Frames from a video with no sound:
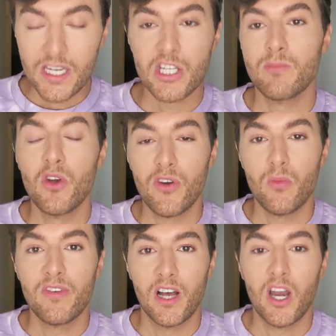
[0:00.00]
can just move
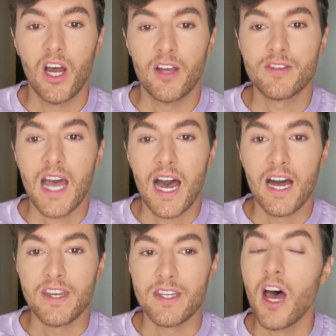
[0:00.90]
on with our lives
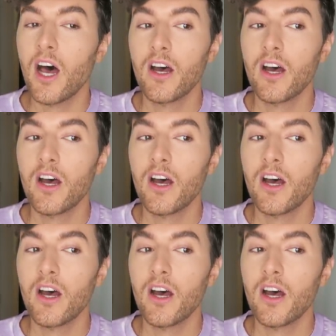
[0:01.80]
and,